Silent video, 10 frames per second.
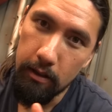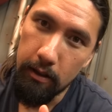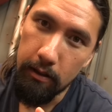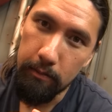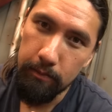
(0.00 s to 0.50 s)

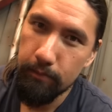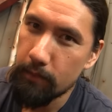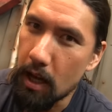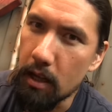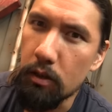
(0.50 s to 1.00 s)
Um,
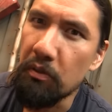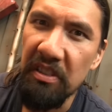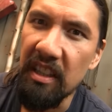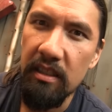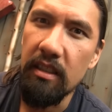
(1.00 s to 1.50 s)
yeah, don't
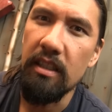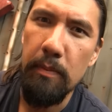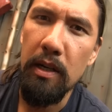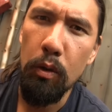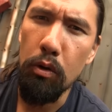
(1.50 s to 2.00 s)
forget to
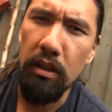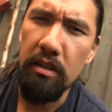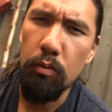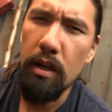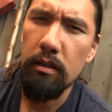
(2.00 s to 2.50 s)
email Quirk
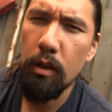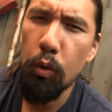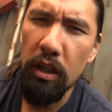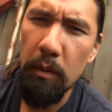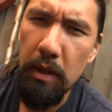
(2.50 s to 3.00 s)
as well.
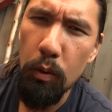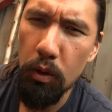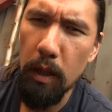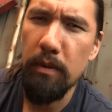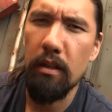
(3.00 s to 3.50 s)
Quirk at
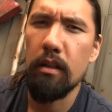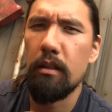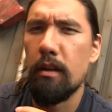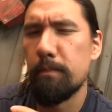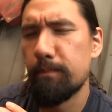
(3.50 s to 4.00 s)

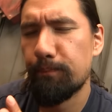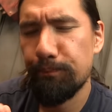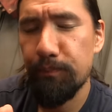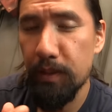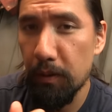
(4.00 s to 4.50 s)
miniwargaming.com.
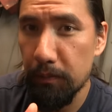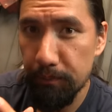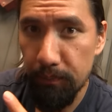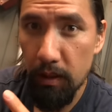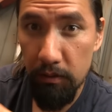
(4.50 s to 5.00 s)
So,
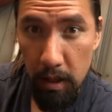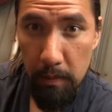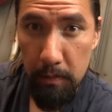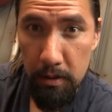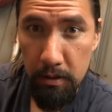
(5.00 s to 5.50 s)
vault
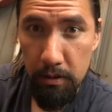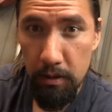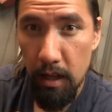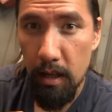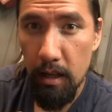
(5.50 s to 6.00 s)

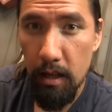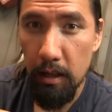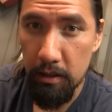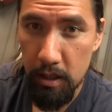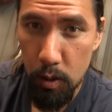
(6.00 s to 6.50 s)
members,
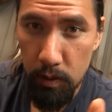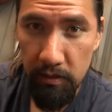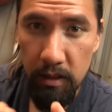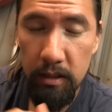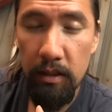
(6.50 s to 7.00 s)
I'll see you in
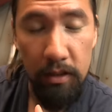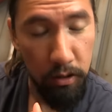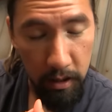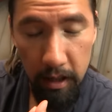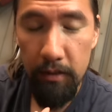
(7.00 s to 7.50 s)
the vault. If
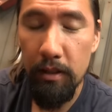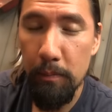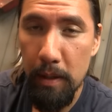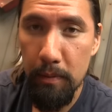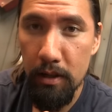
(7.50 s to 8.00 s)
you're not a
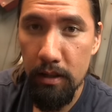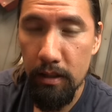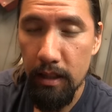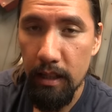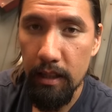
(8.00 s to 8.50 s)
vault member,
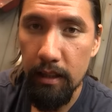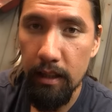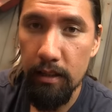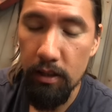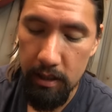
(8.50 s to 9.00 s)

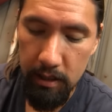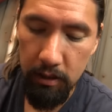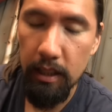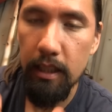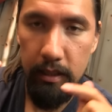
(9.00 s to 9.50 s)
then you can
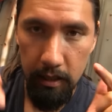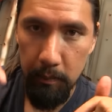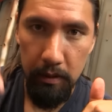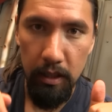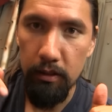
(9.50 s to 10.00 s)
still click on the
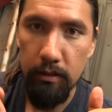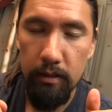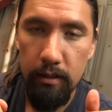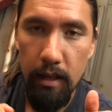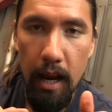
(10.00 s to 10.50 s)
link below
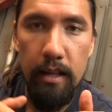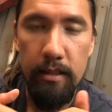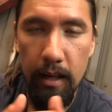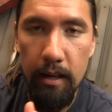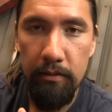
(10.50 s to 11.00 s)
and
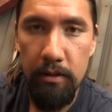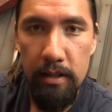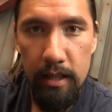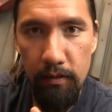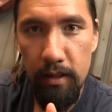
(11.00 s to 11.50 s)
sign up for
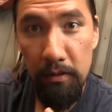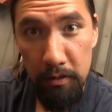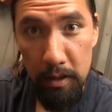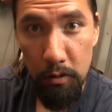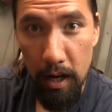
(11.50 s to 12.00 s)
a seven-day
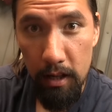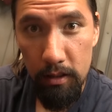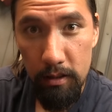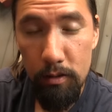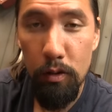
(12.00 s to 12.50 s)
free
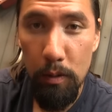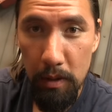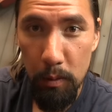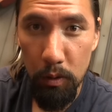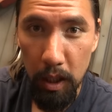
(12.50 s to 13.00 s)
trial to the
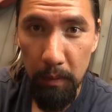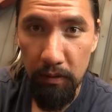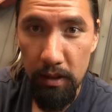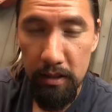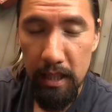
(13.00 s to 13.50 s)
Mini Wargaming
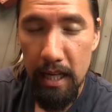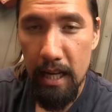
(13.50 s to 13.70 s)
Vault.